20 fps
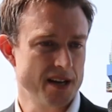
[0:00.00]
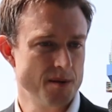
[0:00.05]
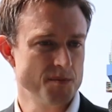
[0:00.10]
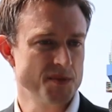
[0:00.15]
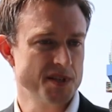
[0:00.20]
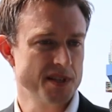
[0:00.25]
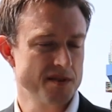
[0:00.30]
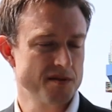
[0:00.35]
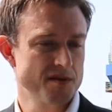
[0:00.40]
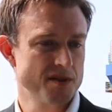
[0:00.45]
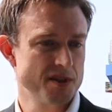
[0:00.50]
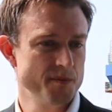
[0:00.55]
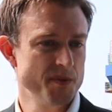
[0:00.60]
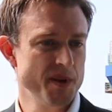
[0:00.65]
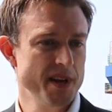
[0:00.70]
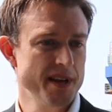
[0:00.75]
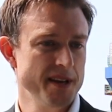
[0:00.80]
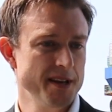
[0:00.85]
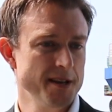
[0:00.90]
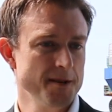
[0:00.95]
comes to
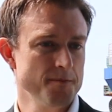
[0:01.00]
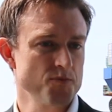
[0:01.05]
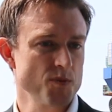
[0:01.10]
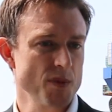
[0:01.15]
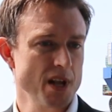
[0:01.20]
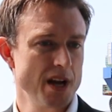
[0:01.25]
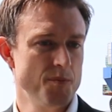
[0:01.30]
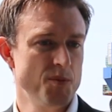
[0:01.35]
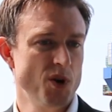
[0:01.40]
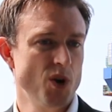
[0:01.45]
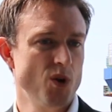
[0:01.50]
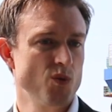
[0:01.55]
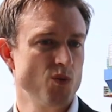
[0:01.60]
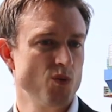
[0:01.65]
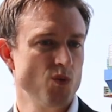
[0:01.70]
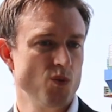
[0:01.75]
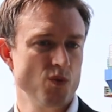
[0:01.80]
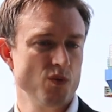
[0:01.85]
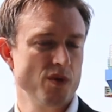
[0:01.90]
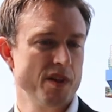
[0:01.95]
me about
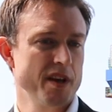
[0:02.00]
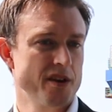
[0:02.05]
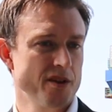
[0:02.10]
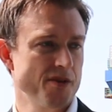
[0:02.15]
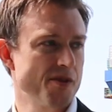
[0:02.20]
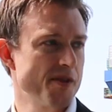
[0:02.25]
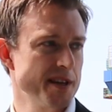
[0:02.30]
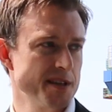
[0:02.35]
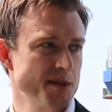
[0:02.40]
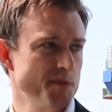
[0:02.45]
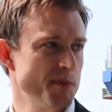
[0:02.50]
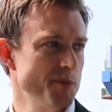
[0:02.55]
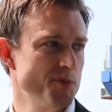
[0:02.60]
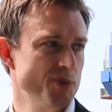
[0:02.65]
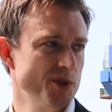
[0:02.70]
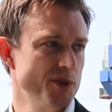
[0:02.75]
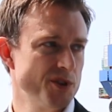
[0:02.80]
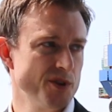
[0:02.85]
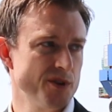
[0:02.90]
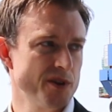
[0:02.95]
the good things
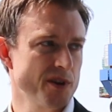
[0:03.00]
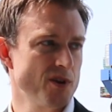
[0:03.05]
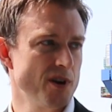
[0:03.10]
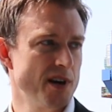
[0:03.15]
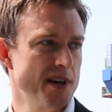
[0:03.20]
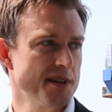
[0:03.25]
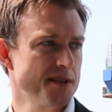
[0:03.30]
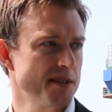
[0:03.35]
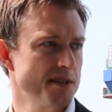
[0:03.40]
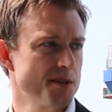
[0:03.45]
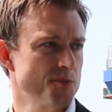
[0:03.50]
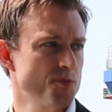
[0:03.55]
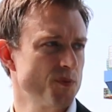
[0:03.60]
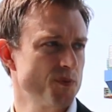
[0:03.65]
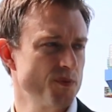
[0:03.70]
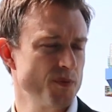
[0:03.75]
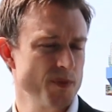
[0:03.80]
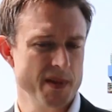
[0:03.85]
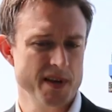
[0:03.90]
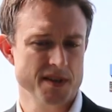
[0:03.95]
people are doing across
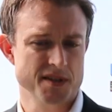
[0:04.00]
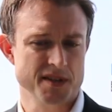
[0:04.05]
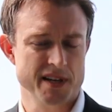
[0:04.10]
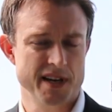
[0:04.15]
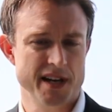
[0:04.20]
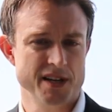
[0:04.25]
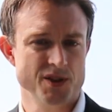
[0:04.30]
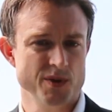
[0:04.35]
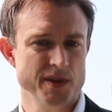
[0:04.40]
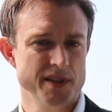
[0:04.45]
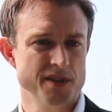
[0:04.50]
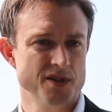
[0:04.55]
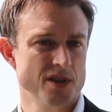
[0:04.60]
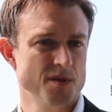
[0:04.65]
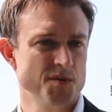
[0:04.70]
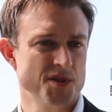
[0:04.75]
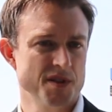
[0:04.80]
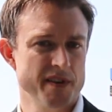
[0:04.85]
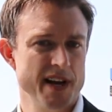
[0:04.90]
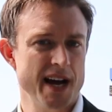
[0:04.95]
this country in
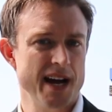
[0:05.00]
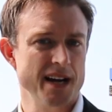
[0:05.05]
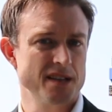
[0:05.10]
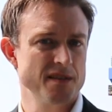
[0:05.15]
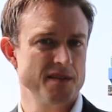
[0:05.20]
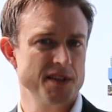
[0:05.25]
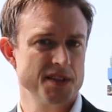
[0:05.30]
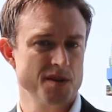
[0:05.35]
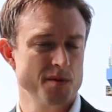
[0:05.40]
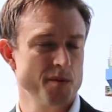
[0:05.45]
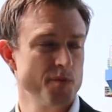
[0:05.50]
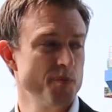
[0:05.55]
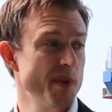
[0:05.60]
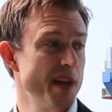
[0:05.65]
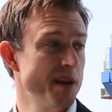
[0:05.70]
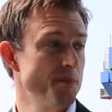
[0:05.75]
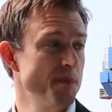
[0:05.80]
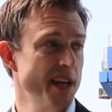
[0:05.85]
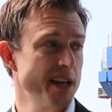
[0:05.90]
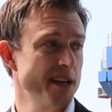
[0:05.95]
terms of activism
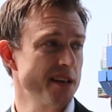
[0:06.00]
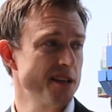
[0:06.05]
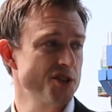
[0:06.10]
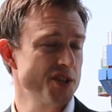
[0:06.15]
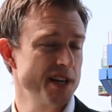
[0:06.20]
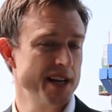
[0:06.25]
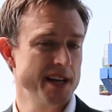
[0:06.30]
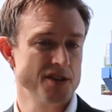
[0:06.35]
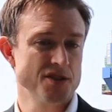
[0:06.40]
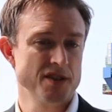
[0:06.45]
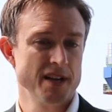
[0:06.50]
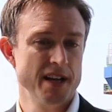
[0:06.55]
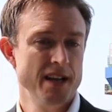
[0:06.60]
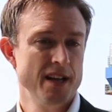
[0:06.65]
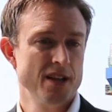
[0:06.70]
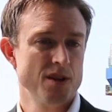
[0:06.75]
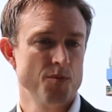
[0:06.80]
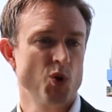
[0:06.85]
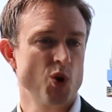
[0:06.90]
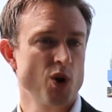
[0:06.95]
and making a change,
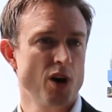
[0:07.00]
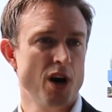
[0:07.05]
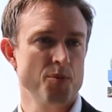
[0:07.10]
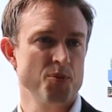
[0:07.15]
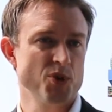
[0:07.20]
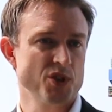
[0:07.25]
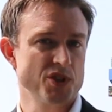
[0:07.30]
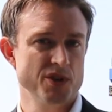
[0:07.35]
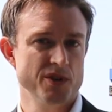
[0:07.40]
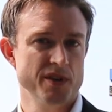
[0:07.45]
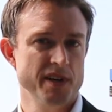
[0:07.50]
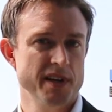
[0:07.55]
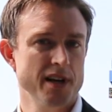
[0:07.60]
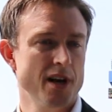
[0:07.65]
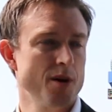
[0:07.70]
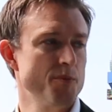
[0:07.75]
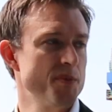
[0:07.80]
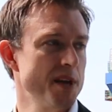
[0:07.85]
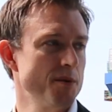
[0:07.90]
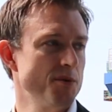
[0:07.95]
the more opportunity I'll be